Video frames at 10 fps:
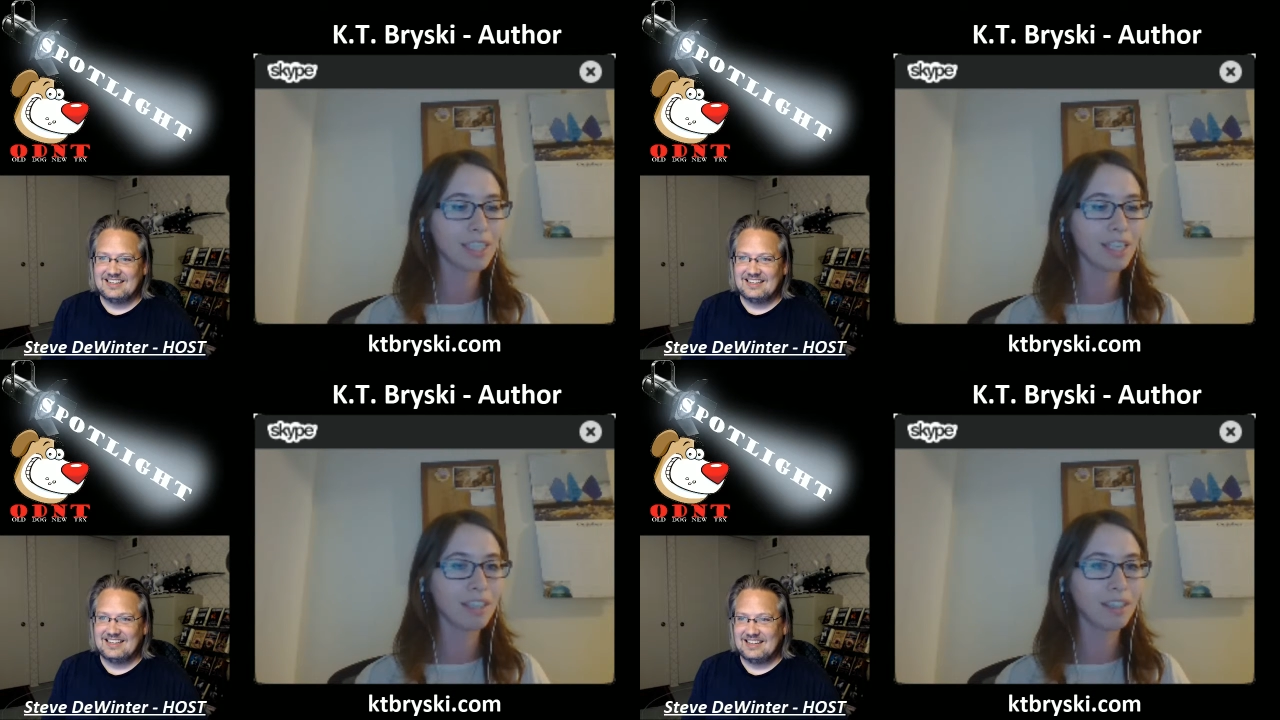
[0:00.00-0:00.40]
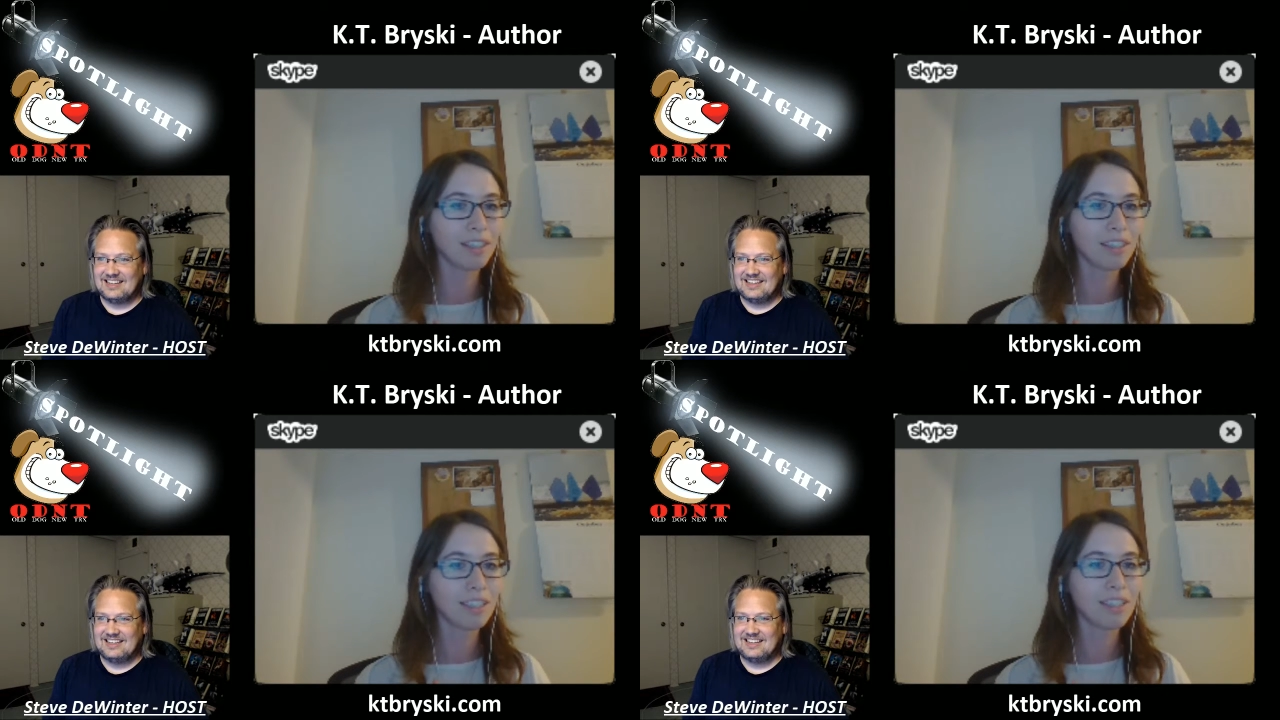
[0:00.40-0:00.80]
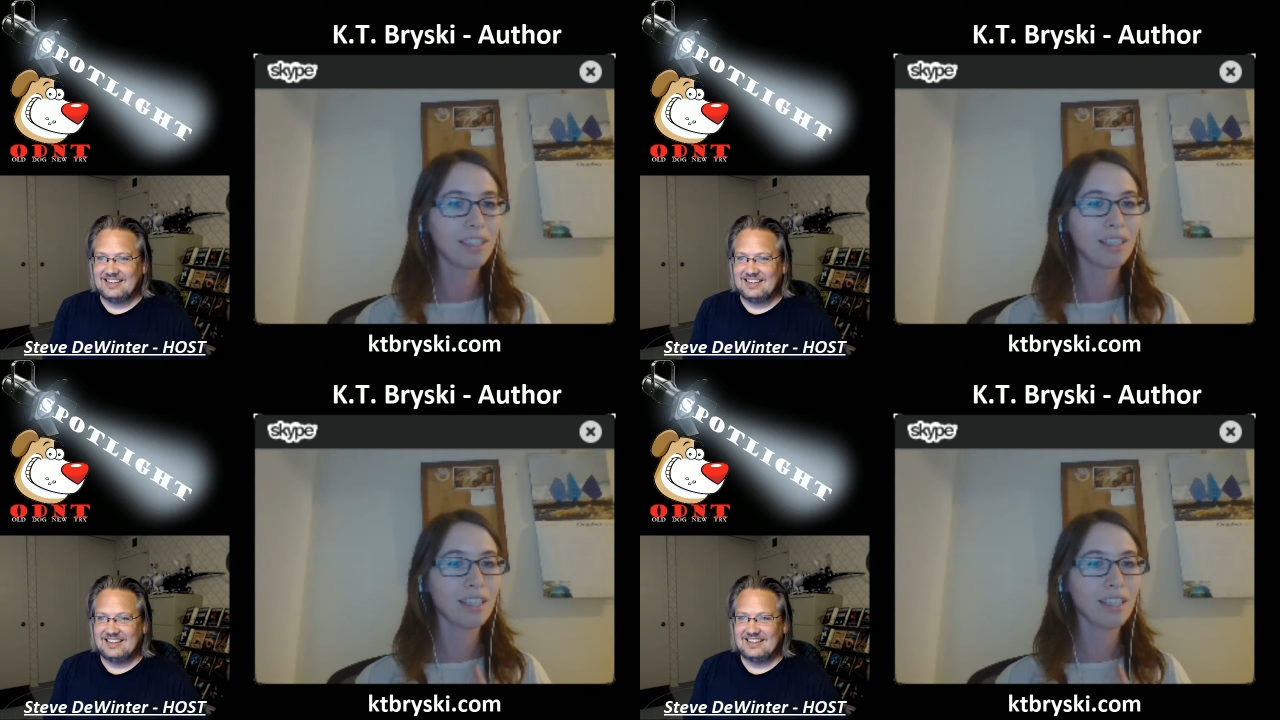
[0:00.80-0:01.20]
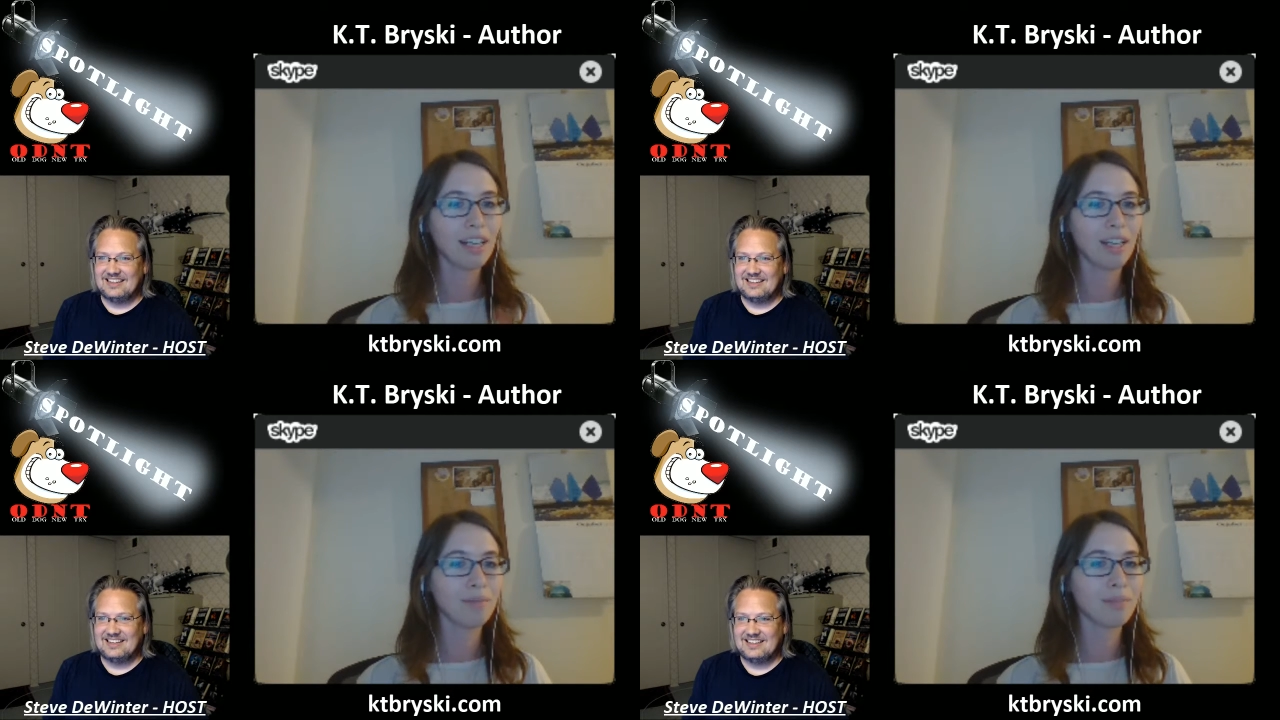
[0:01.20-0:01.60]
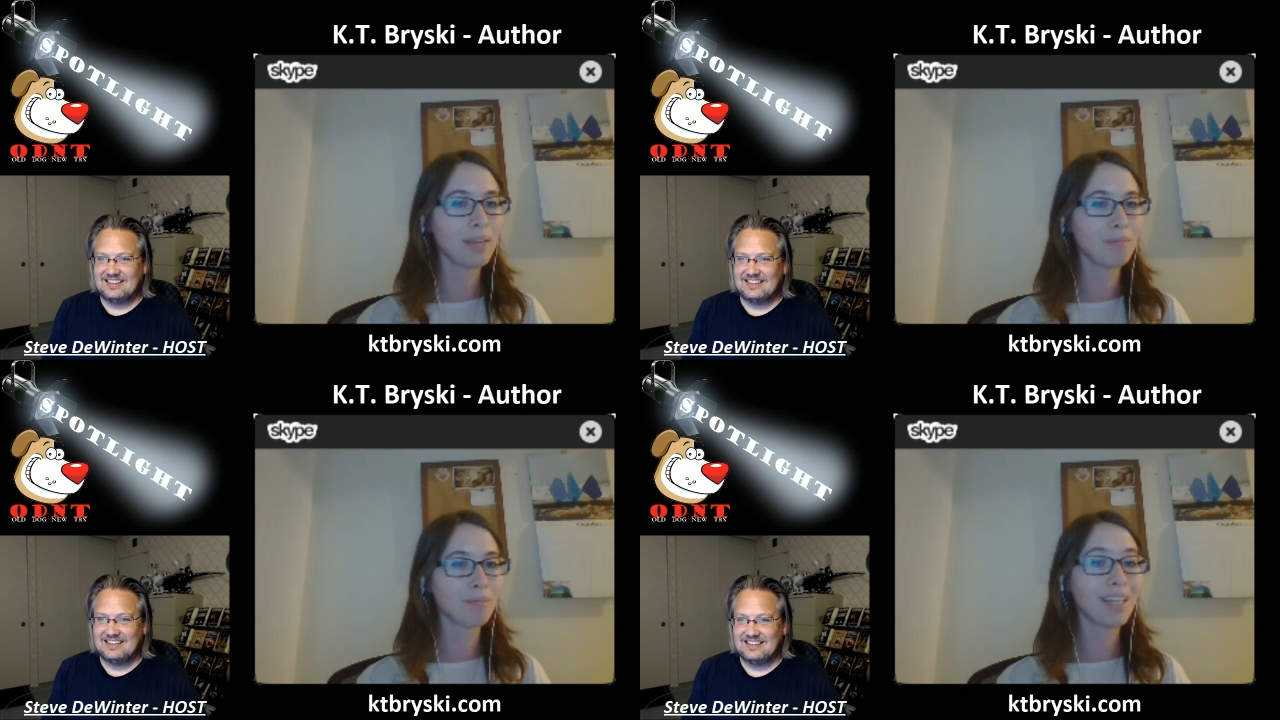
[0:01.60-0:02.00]
Speaker 1: tale. That,
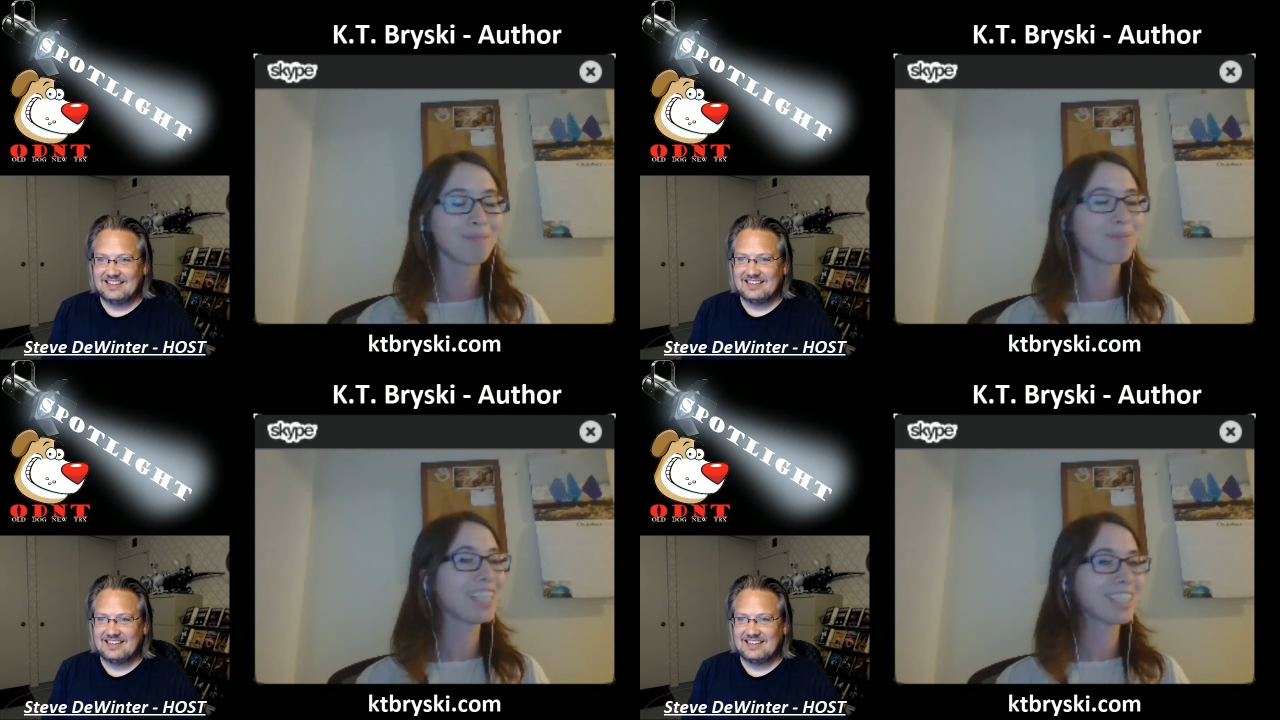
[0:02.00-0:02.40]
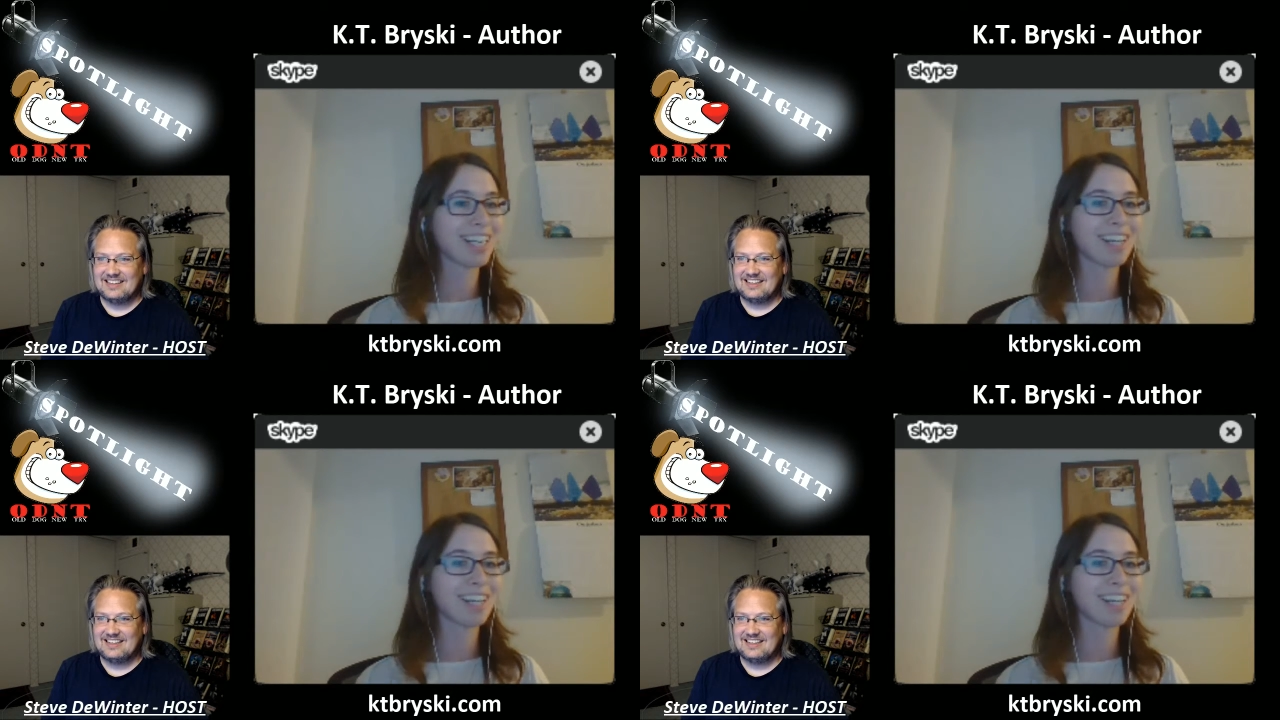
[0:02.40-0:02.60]
much like